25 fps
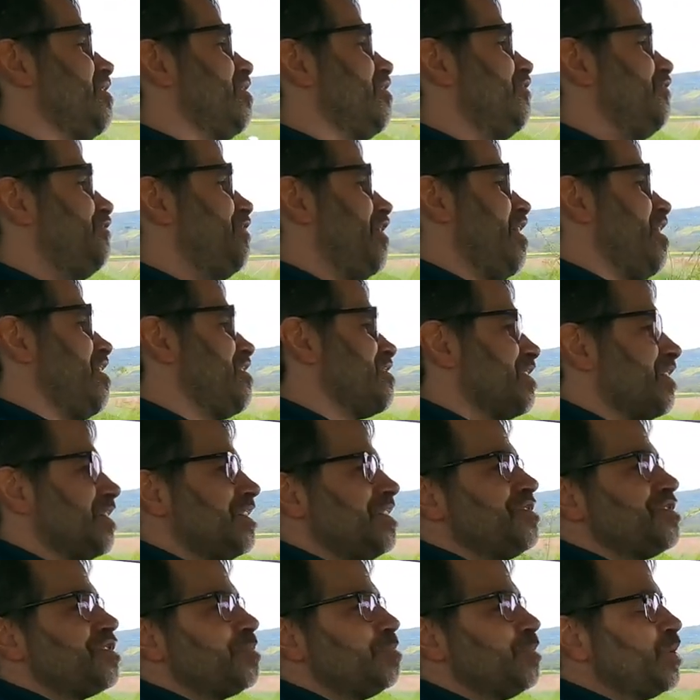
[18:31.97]
her father
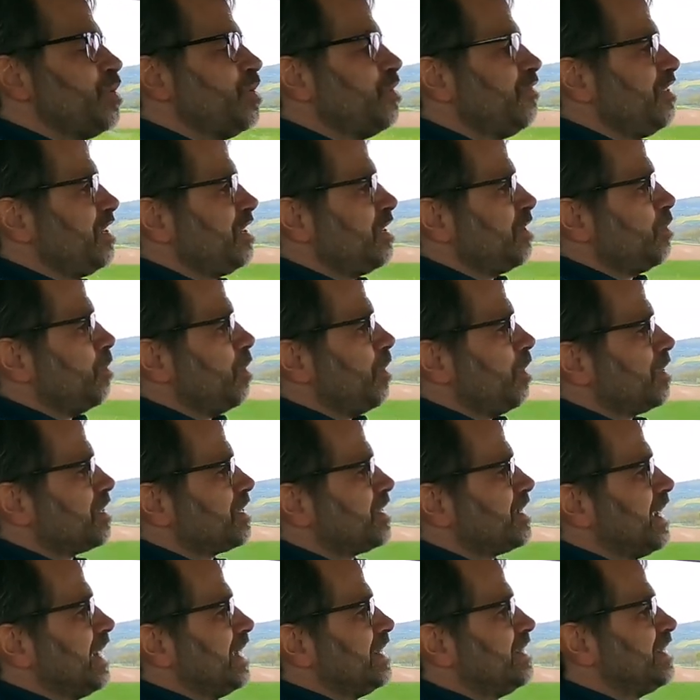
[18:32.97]
in the movie
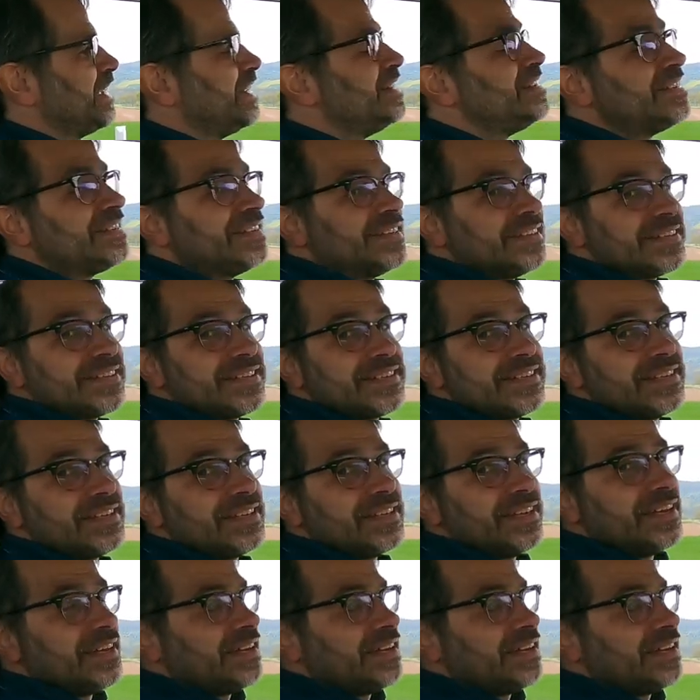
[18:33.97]
was a dentist,